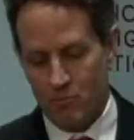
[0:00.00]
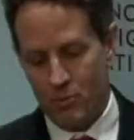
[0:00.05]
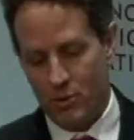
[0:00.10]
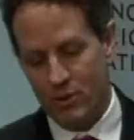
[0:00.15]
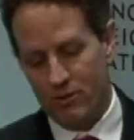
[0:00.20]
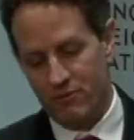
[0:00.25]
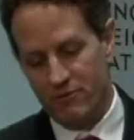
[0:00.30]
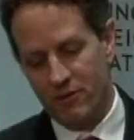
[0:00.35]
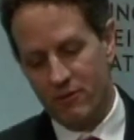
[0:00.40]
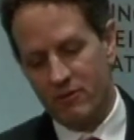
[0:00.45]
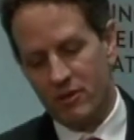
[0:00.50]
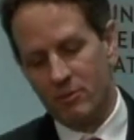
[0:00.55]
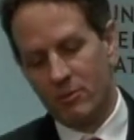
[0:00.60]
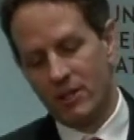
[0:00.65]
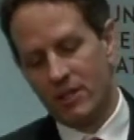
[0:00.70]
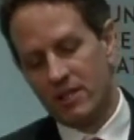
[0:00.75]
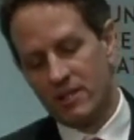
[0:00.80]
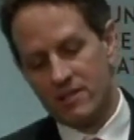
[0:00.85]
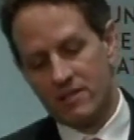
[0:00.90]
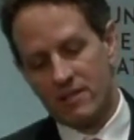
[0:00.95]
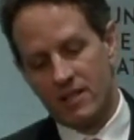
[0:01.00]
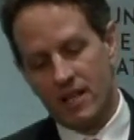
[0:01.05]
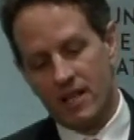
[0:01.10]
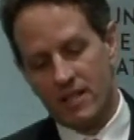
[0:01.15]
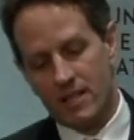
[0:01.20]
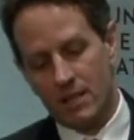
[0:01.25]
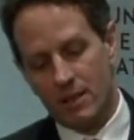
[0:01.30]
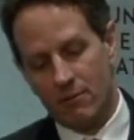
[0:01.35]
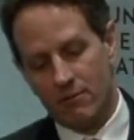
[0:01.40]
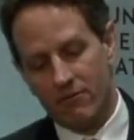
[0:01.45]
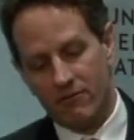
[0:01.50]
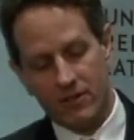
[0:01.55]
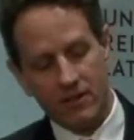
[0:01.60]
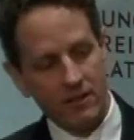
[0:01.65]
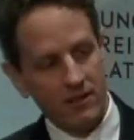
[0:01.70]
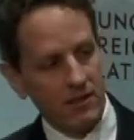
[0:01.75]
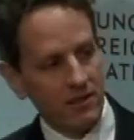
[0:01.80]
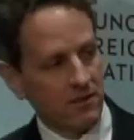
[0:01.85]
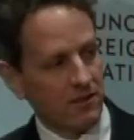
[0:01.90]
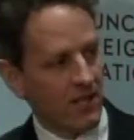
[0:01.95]
put 50 billion aside to help
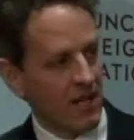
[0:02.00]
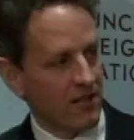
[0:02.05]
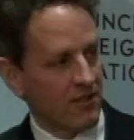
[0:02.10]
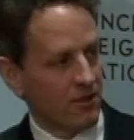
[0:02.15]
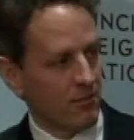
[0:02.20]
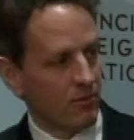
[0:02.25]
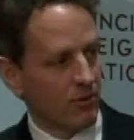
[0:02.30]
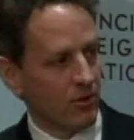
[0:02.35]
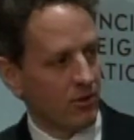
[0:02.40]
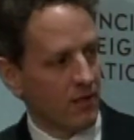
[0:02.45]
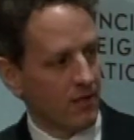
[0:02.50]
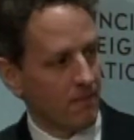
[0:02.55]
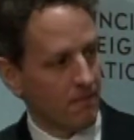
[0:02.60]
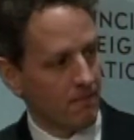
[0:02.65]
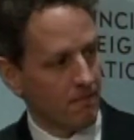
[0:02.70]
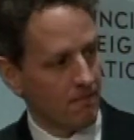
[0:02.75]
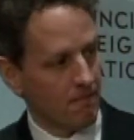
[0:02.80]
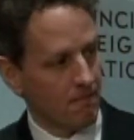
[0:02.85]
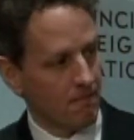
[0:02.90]
fund this housing program.